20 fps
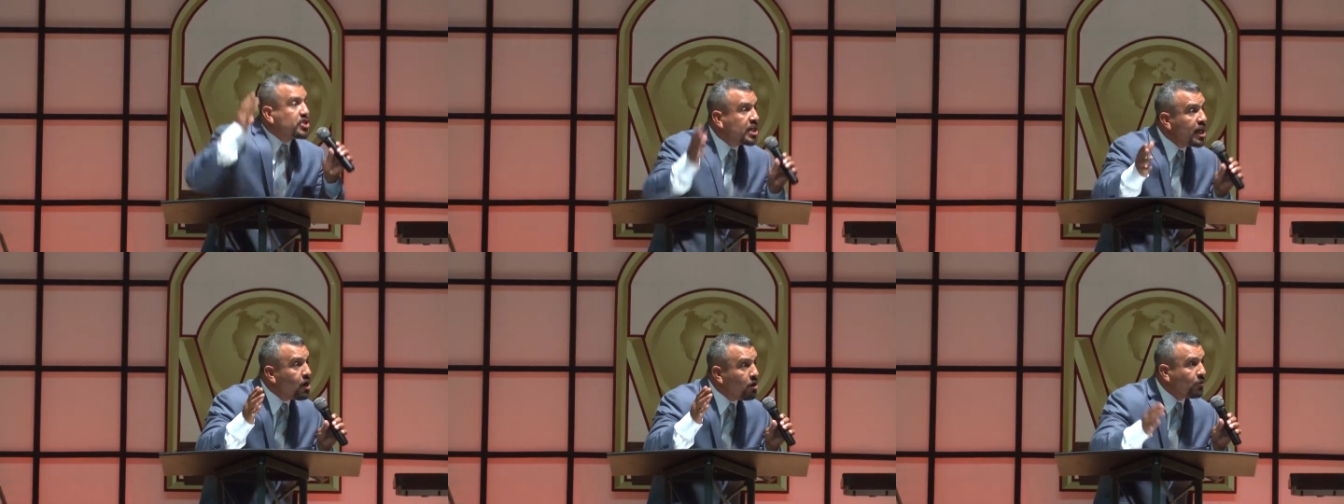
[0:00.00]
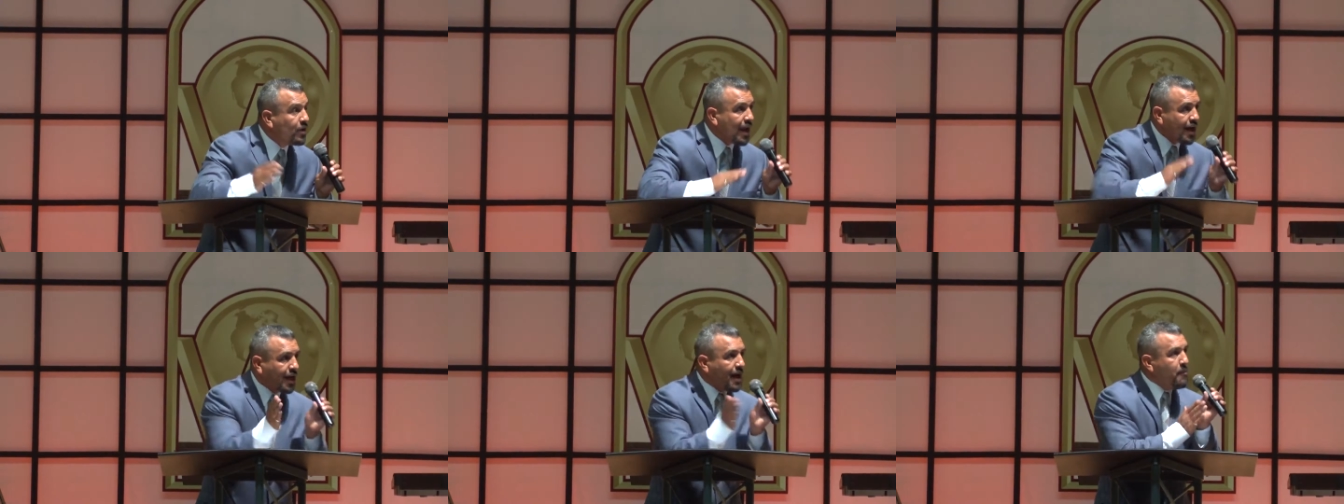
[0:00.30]

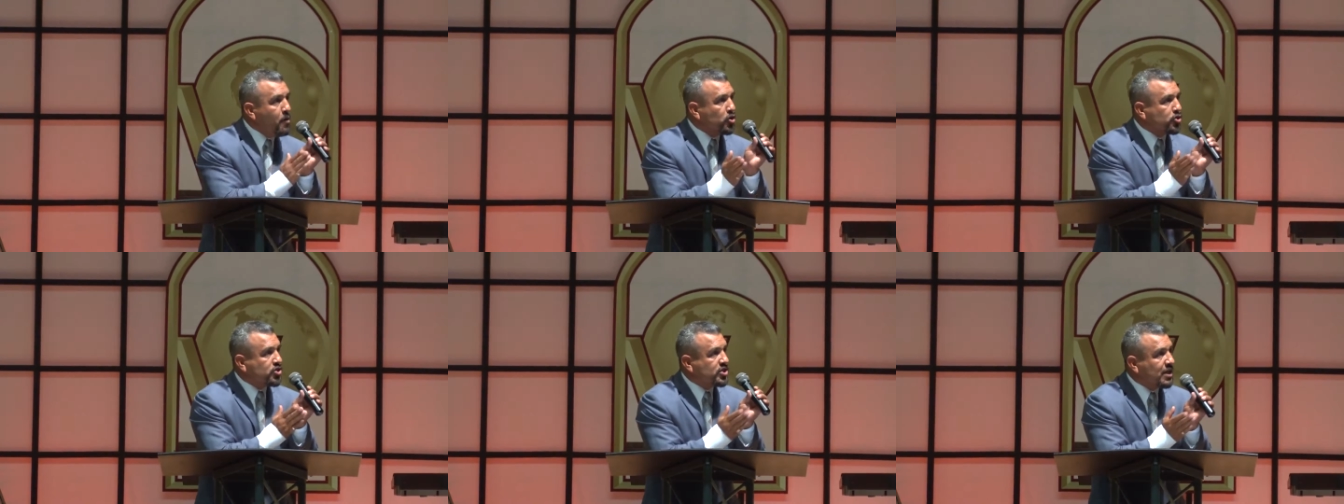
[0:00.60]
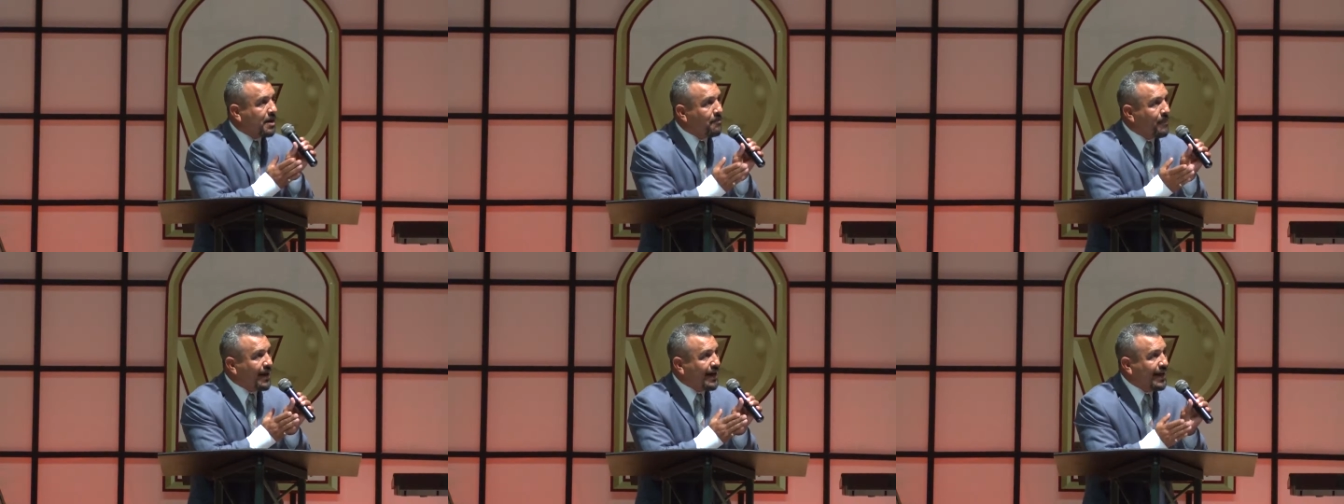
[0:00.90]
children. Come on,
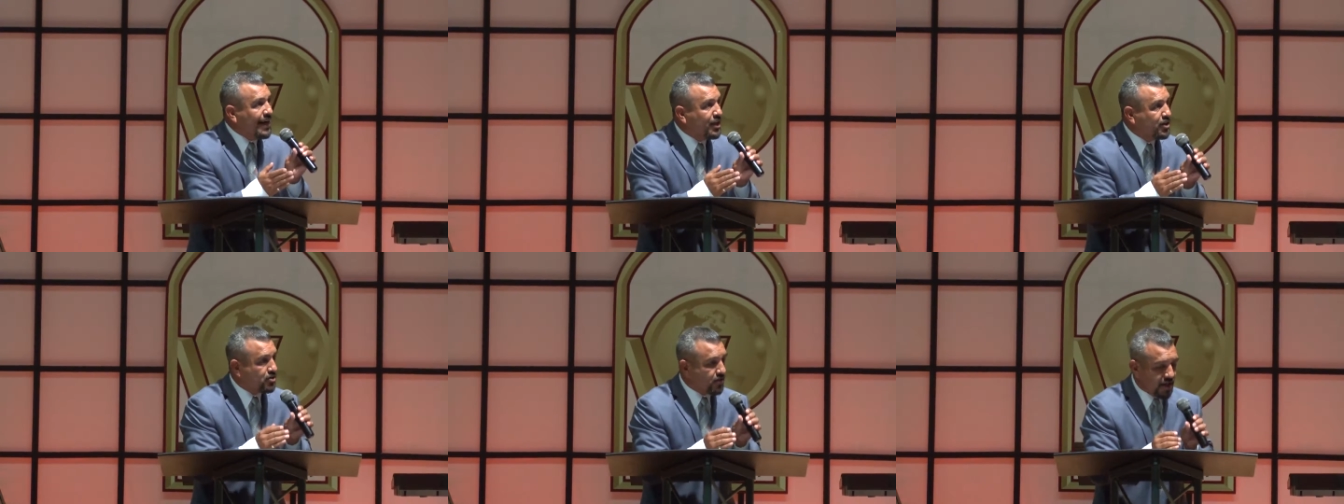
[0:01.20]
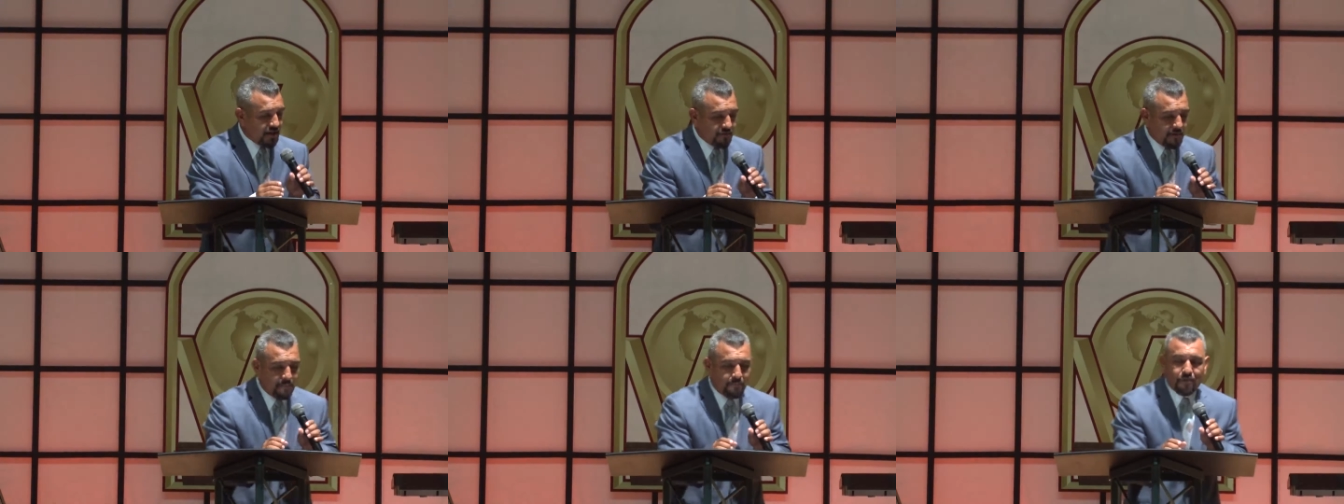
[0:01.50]
somebody need to
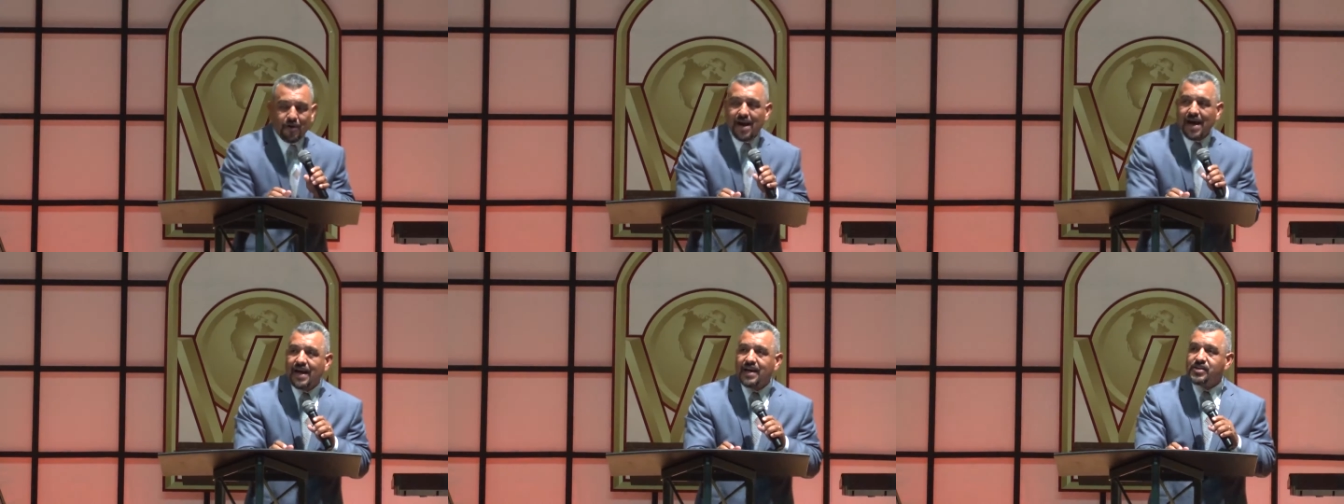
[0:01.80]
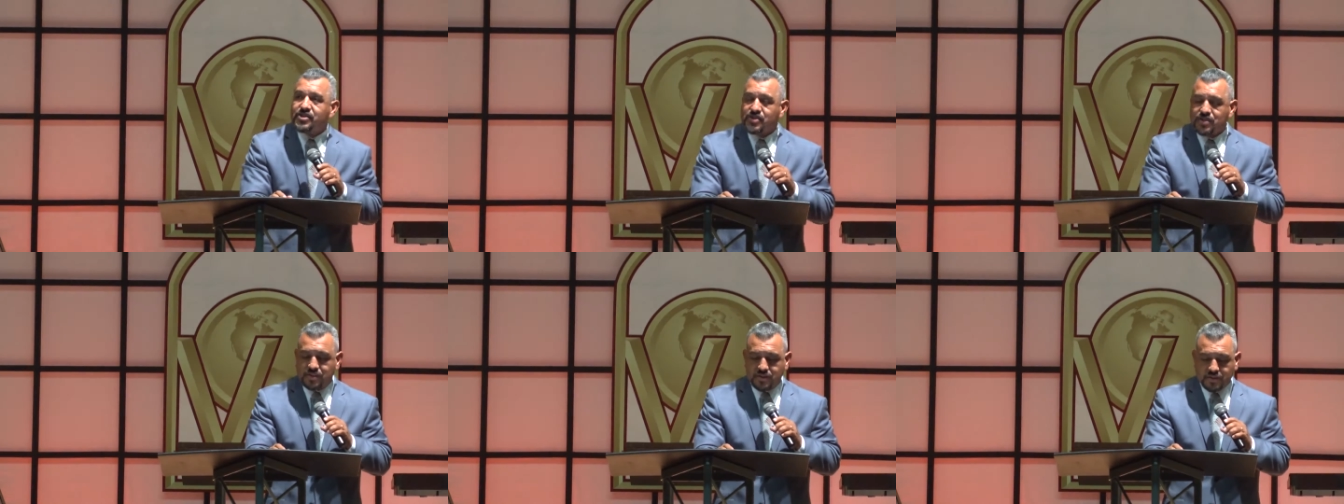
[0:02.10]
give him
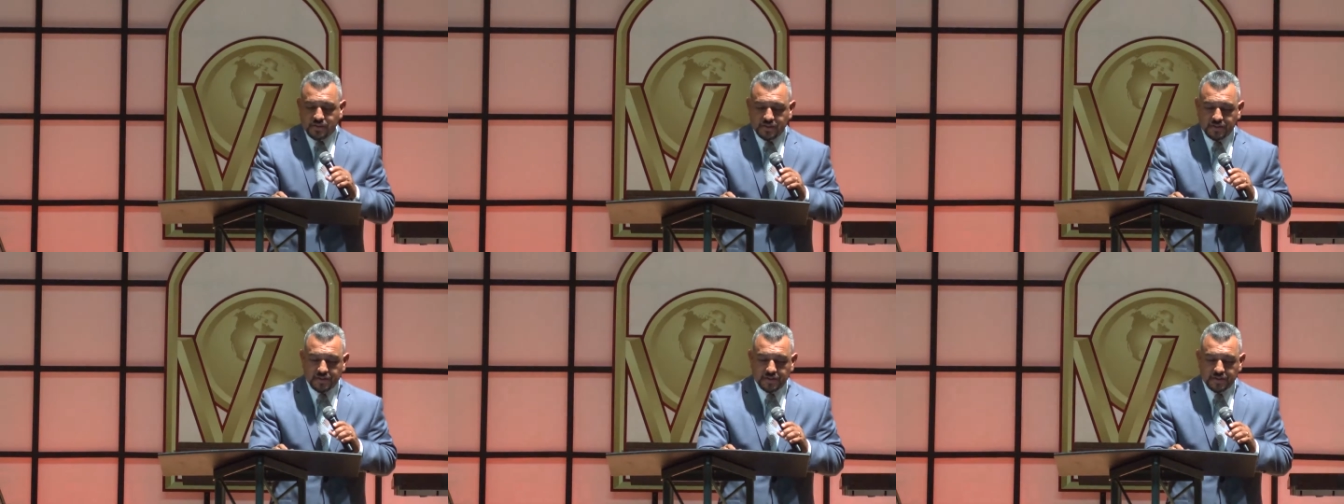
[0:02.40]
praise.